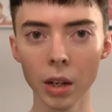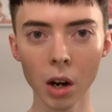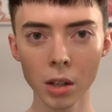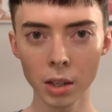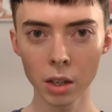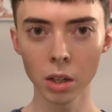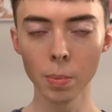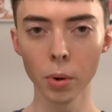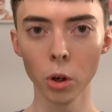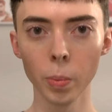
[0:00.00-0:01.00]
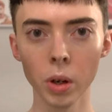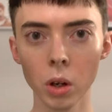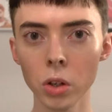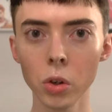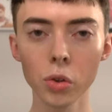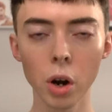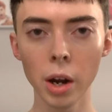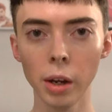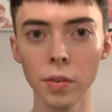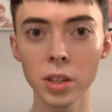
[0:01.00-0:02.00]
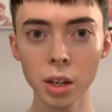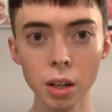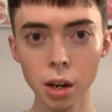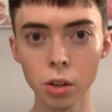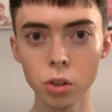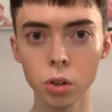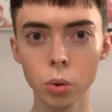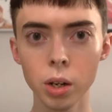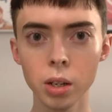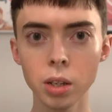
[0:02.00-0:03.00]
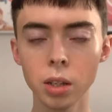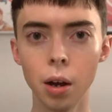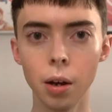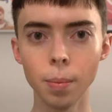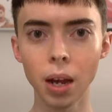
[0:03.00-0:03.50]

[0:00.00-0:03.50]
It causes a sunburn, but it also drives skin cancer risk, um,